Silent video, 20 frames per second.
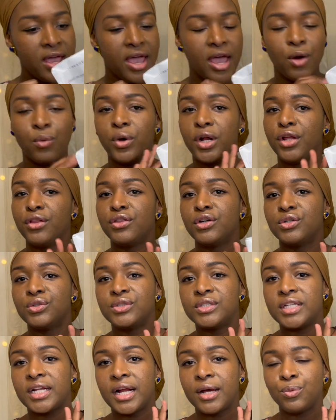And one of
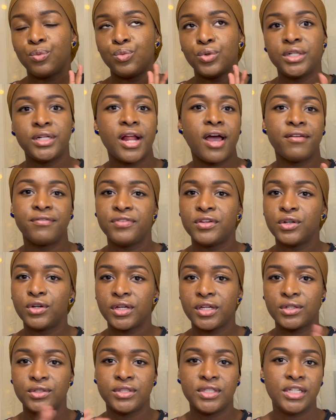those that I would not feel
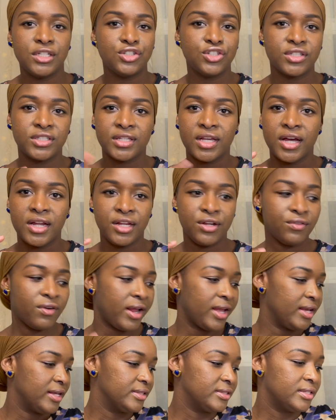guilty just cutting
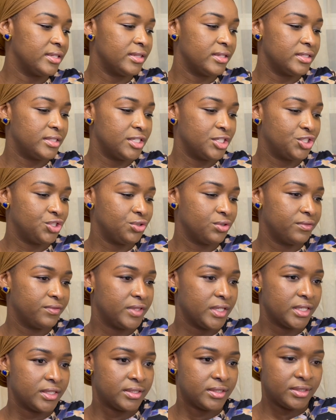right into the tissue of
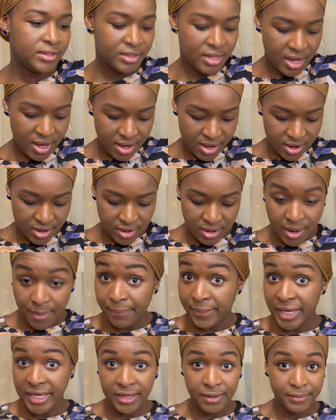this and
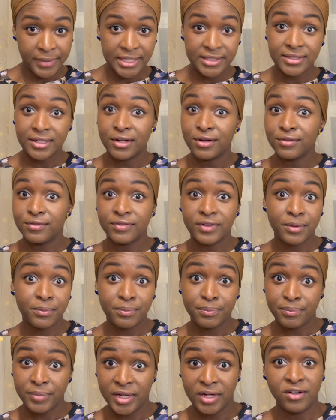making myself a
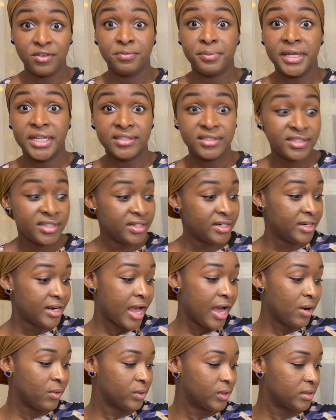pair of pants in an
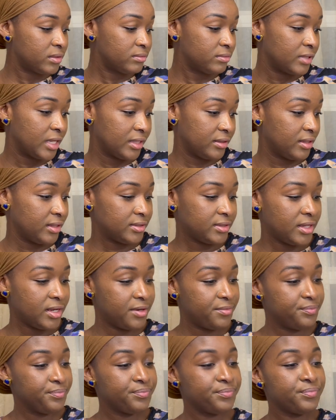hour, like they said.